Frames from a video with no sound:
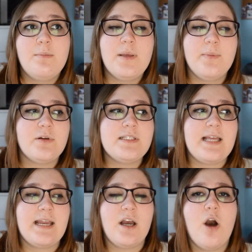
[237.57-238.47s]
People are
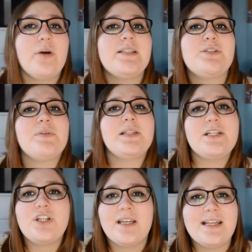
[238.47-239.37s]
saying, oh, it's his
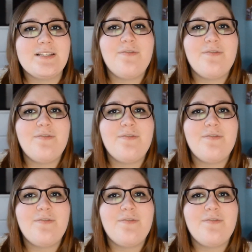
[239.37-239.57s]
religion, he's